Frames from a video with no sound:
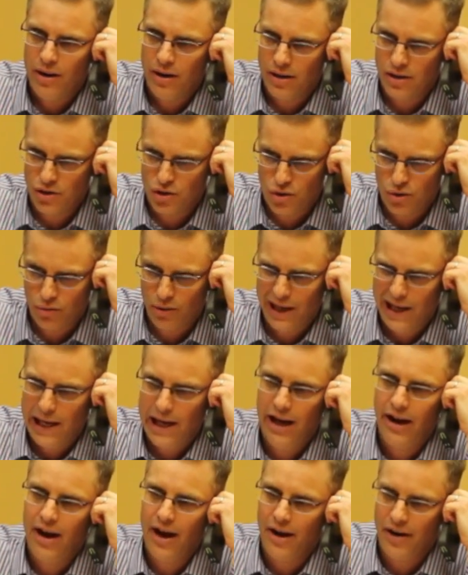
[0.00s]
his
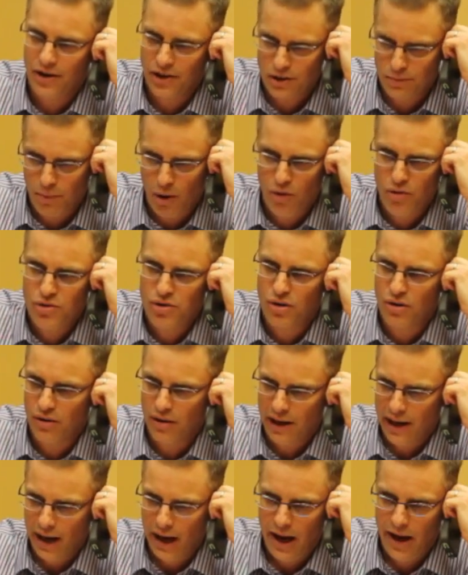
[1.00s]
training and
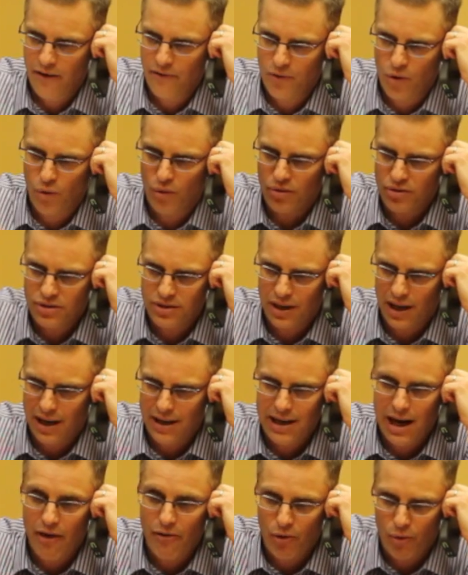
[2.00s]
exposure, and of course,
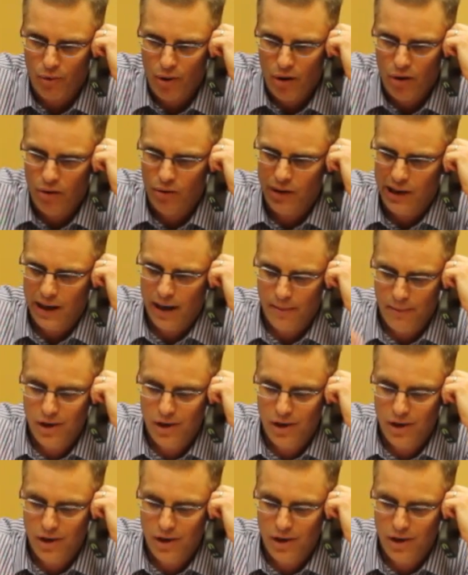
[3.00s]
down the road,